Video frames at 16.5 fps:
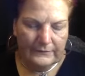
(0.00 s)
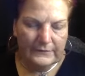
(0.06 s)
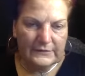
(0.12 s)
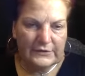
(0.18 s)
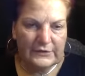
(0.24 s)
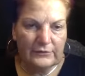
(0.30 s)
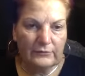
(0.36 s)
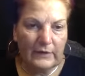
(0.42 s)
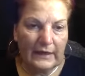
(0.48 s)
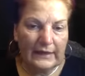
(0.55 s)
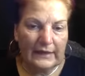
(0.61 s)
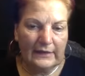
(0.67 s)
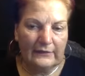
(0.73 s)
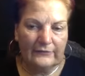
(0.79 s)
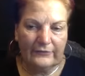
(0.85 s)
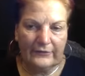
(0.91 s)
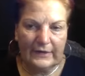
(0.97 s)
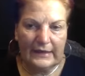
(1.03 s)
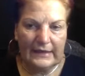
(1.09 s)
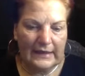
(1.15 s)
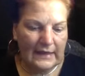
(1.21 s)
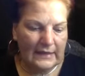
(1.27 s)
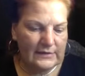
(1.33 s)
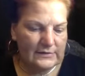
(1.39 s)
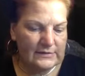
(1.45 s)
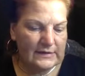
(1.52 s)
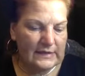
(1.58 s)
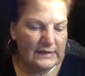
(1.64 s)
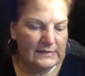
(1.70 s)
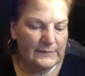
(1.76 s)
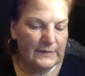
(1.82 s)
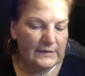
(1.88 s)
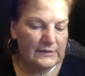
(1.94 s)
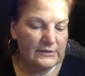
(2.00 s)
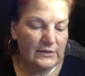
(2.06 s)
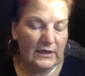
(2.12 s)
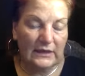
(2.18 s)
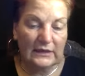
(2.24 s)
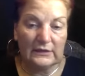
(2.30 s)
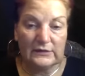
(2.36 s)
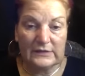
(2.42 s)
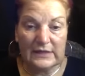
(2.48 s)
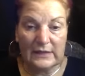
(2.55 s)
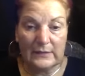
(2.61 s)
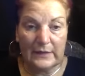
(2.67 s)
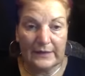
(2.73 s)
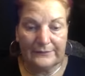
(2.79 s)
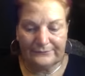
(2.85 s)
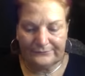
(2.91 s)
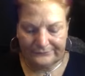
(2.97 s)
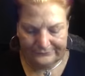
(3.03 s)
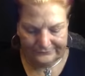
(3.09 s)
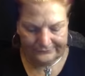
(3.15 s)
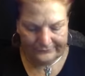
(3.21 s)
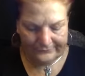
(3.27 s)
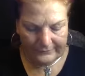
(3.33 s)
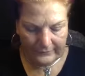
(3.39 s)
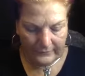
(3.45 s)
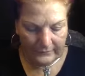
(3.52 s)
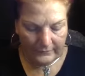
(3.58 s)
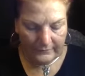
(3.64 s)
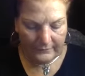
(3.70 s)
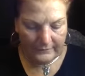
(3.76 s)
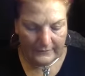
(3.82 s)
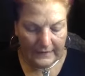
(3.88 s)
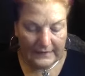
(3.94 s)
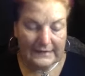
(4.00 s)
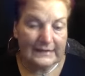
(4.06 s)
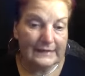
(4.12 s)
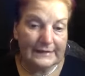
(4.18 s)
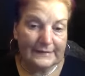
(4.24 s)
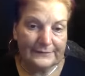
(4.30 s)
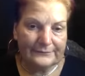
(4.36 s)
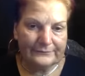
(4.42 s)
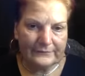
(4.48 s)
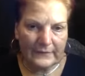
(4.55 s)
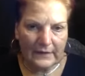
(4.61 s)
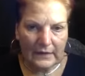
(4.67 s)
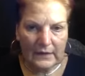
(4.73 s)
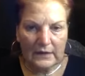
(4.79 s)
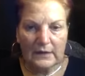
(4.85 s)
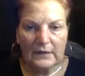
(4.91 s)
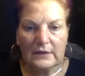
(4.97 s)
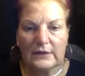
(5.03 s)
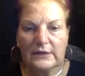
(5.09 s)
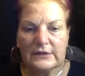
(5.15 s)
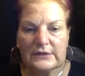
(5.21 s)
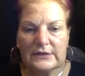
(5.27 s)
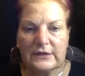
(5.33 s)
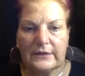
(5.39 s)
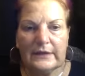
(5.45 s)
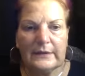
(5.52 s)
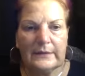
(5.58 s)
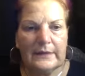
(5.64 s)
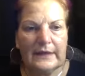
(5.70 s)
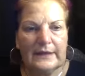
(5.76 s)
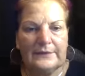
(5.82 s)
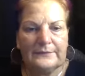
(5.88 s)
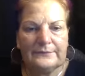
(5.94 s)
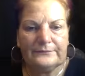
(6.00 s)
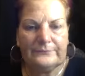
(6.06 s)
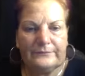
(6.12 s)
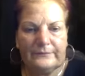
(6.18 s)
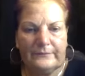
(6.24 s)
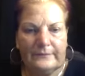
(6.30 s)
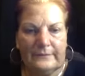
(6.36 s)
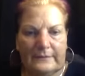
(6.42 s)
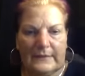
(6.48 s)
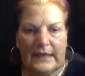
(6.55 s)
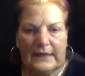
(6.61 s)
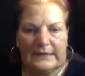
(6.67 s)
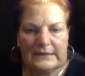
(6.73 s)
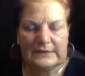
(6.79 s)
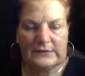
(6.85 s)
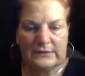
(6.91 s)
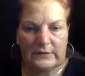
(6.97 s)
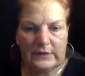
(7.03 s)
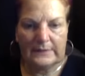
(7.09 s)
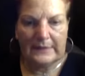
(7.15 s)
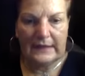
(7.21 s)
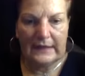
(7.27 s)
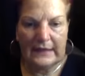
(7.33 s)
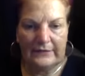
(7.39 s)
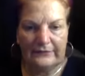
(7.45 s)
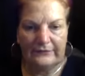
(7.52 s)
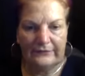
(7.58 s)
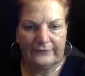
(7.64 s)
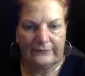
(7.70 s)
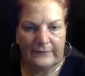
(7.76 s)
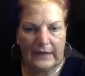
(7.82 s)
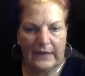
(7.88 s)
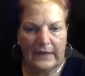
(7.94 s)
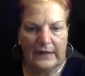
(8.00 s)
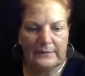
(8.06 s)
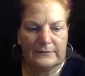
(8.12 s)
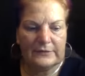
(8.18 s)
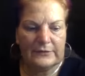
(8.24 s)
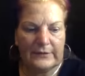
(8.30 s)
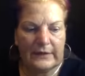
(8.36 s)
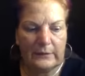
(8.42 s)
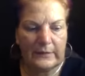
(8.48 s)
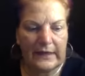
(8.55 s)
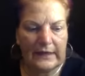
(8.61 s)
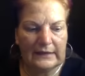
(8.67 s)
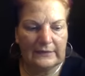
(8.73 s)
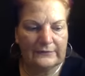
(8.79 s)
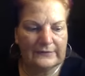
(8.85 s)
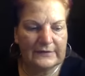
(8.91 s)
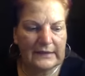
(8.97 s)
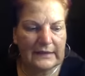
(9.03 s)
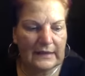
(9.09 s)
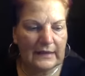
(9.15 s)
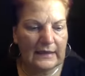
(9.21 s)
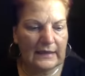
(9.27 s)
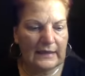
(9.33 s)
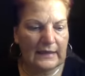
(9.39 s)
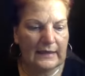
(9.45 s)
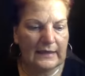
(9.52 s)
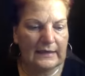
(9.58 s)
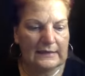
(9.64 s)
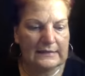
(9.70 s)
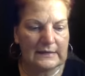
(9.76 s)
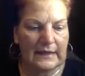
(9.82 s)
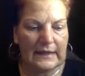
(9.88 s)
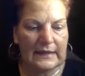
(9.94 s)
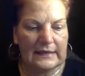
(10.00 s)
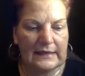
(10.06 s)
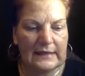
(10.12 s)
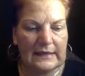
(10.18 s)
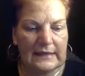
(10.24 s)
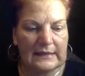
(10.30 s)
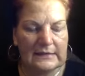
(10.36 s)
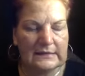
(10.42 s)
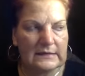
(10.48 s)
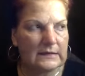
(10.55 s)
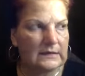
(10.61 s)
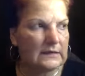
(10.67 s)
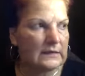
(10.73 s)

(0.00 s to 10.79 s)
do running for any exercise because you're not going to lose any weight. I didn't. So anyway, that's the story of my life. I'm doing weightlifting, and I eat,